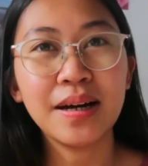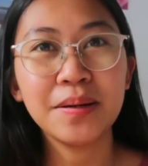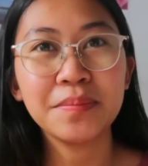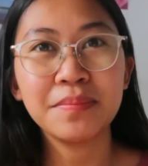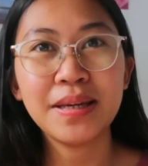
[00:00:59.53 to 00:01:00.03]

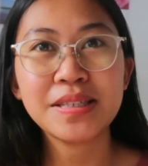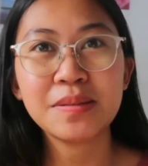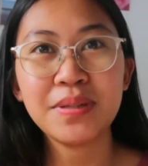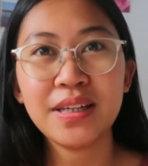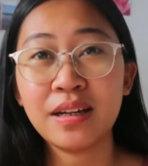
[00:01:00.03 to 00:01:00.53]
makes
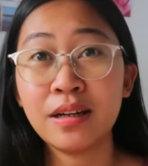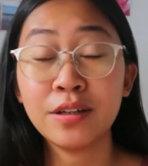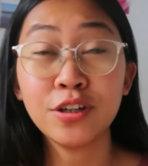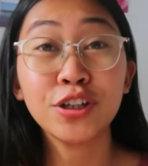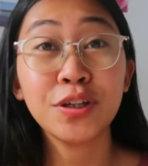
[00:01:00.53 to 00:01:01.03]
me an
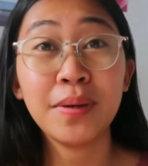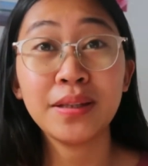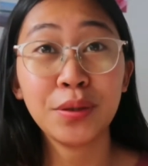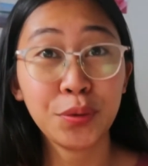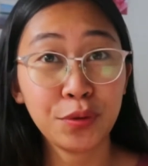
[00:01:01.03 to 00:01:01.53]

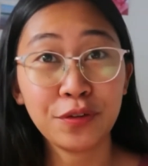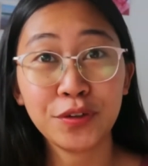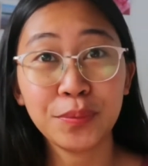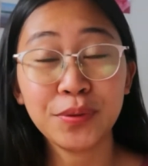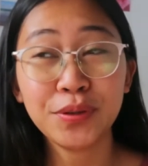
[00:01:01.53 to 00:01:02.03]
undocumented
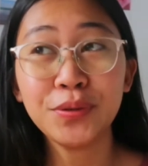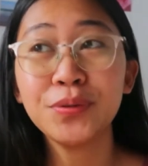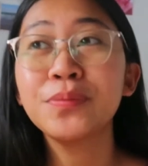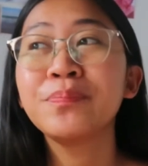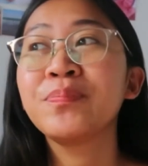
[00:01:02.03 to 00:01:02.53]

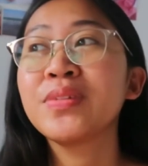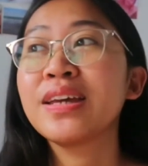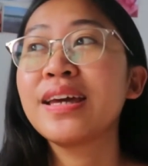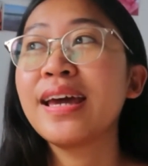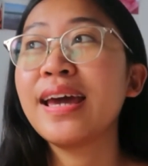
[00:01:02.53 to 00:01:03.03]
OFW.
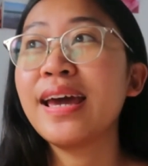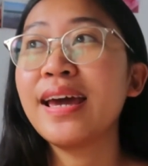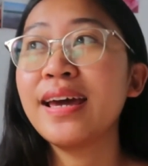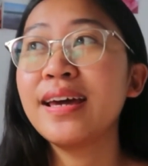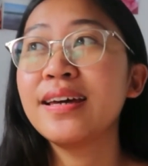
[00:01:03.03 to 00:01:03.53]

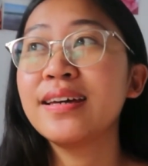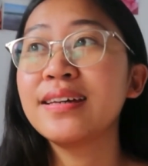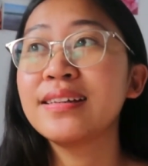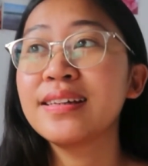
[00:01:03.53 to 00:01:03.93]
And